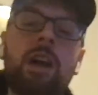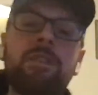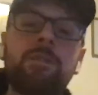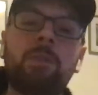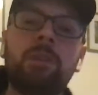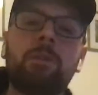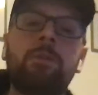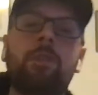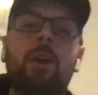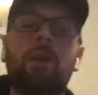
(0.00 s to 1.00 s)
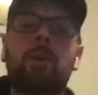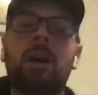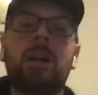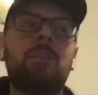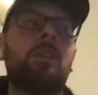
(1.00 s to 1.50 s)
If you draft somebody from
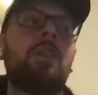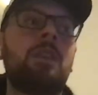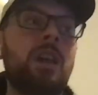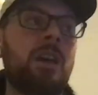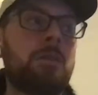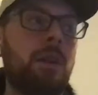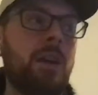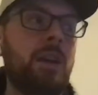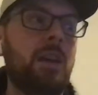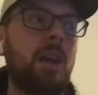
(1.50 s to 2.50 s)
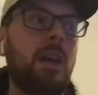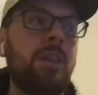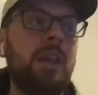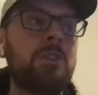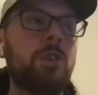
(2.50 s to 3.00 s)
far away into the Knicks, right?